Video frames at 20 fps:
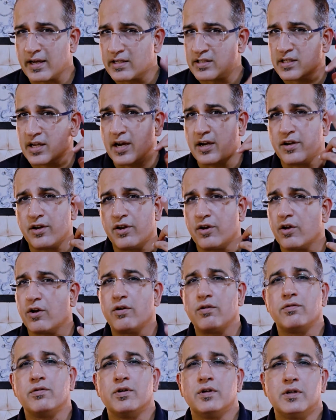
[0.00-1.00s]
said,
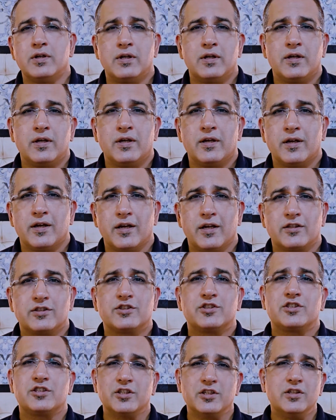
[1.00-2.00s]
it's
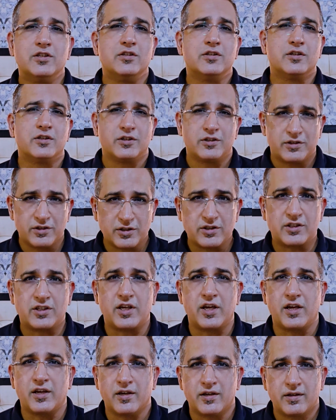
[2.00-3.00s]
still
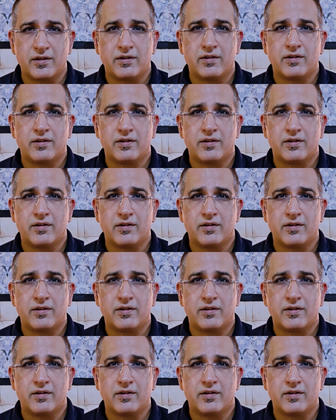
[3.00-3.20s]
risky.